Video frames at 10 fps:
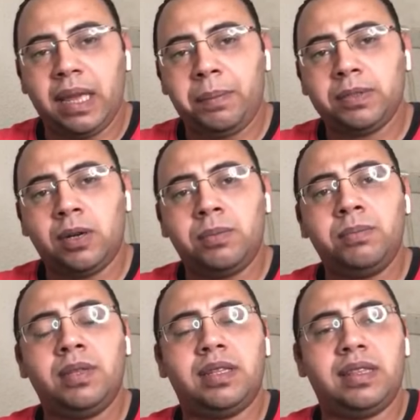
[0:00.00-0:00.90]
EEPROM,
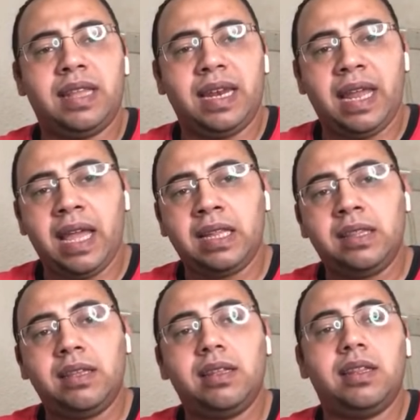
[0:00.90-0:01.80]
the
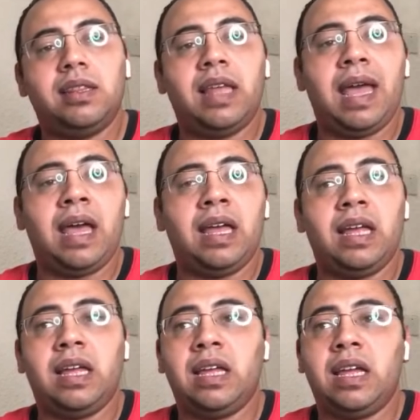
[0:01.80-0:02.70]
NAND, the
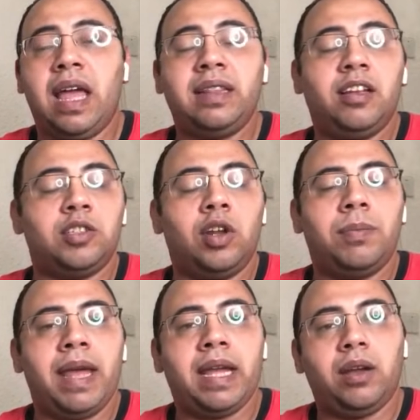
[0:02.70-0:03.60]

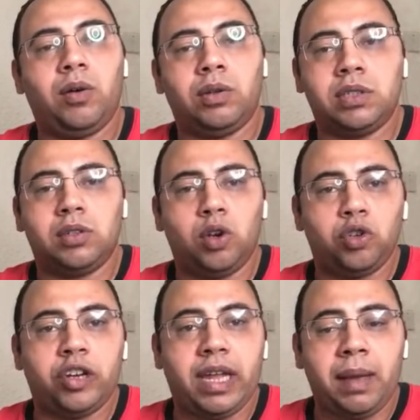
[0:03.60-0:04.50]
anti-rollback or
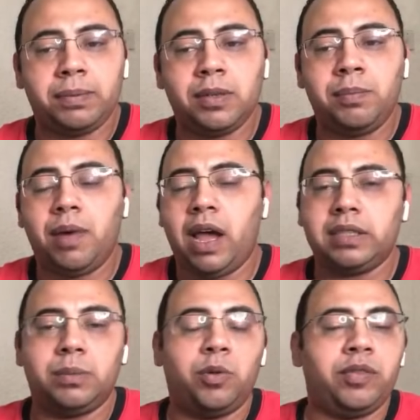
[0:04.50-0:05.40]
logic EEPROM, I
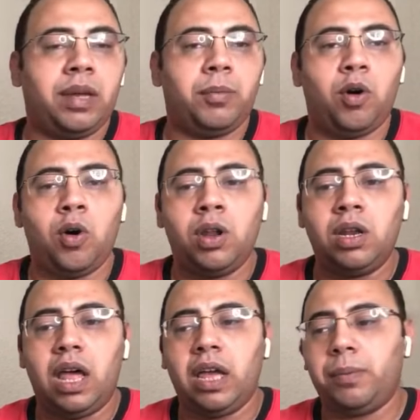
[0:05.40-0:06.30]
remove them
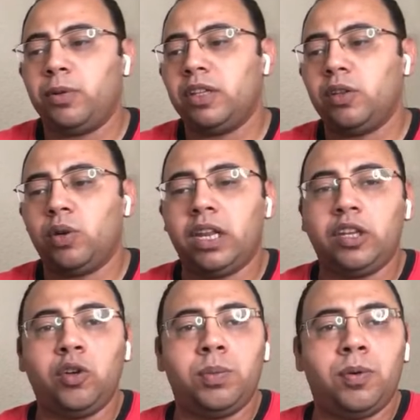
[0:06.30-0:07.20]
all. I put it on a
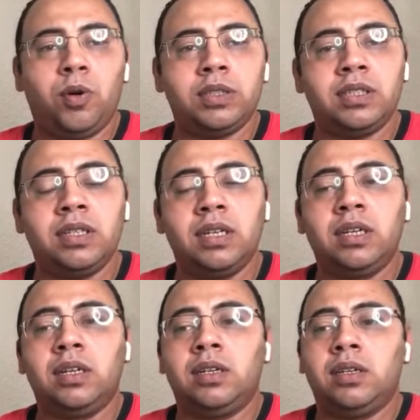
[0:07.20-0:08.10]
new board
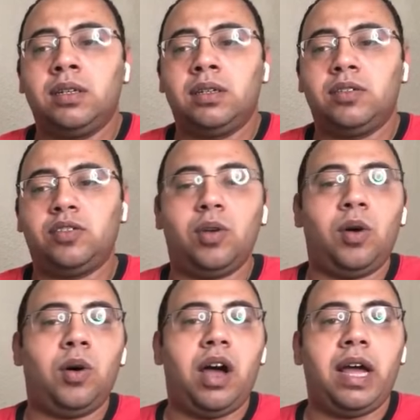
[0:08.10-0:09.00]

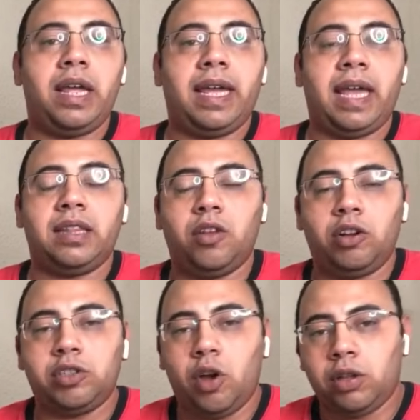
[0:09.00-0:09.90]
so I can
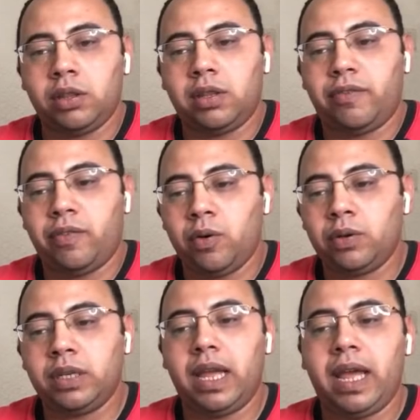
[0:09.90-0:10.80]
turn on the
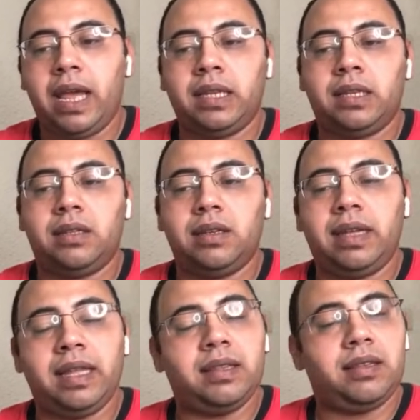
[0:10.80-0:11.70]
phone and
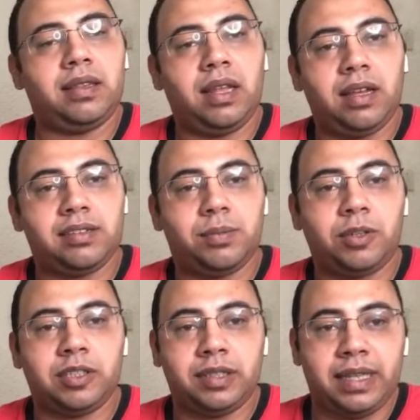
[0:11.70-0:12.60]
get the
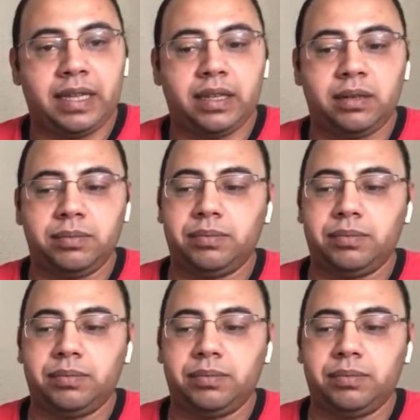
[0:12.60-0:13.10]
customer data.